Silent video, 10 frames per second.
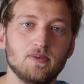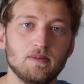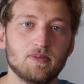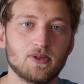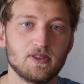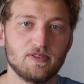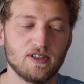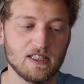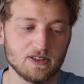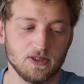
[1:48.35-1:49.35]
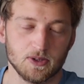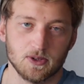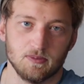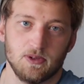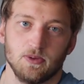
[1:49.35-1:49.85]
import the files on your
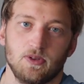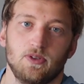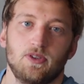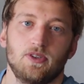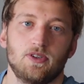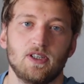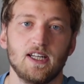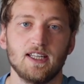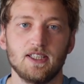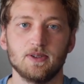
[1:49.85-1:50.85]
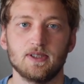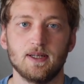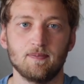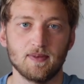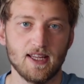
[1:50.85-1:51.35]
computer or like
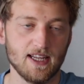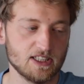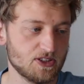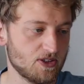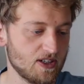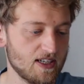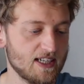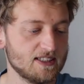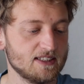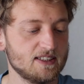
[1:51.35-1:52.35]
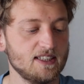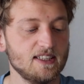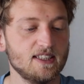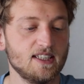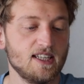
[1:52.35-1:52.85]
your external
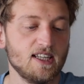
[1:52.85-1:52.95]
SSD,